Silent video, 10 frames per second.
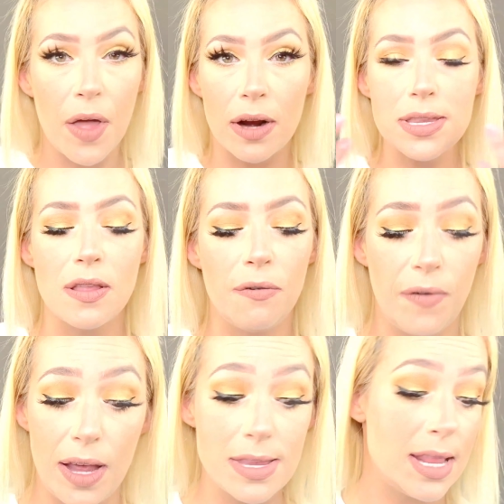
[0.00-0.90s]
That is the
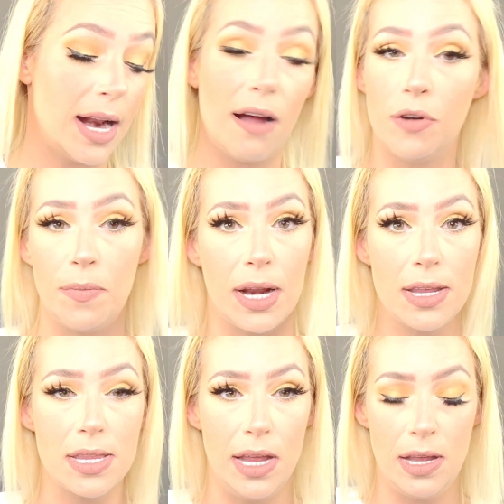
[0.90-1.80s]
face that everybody
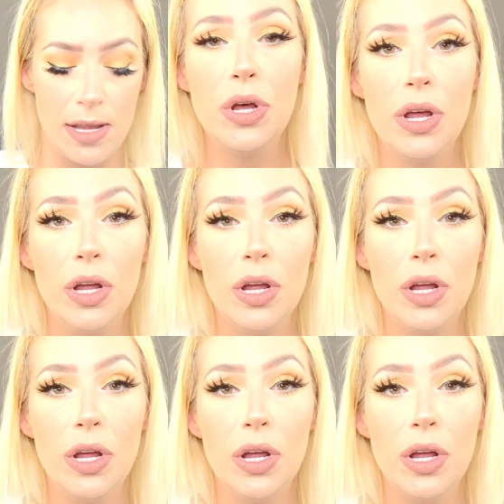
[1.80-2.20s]
sees.